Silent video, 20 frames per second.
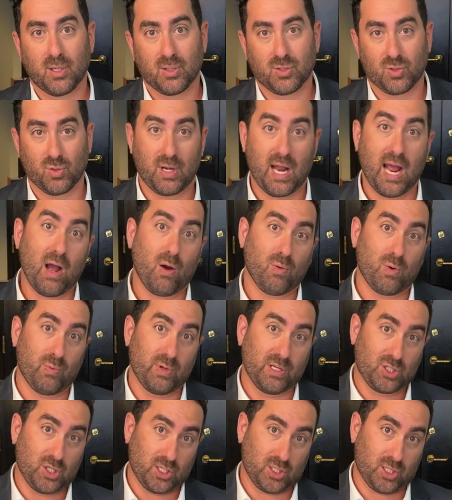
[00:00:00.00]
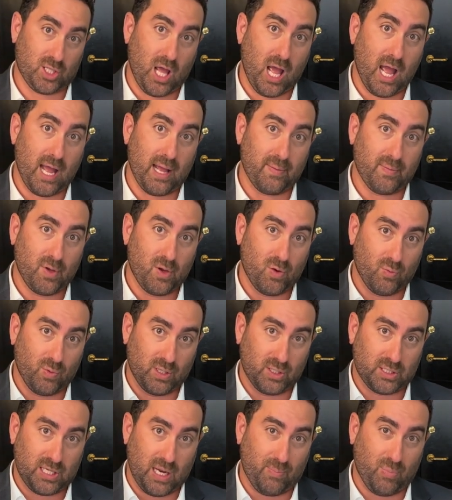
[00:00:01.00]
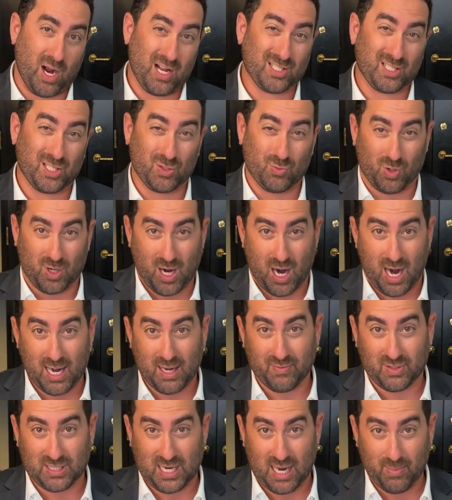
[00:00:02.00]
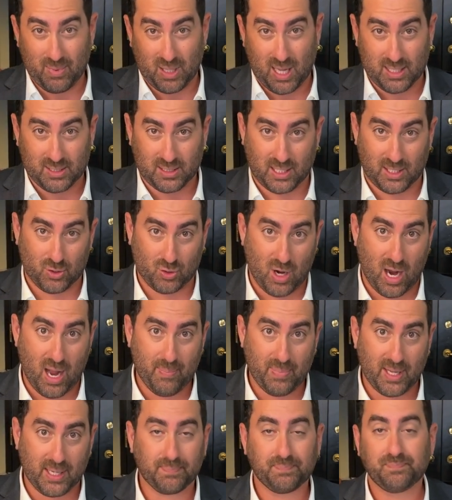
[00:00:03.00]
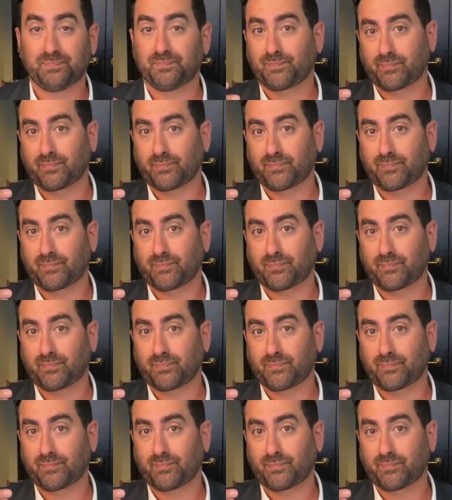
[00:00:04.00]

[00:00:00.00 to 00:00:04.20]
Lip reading: So now, when we just thought real estate prices were kind of stabilizing and dropping,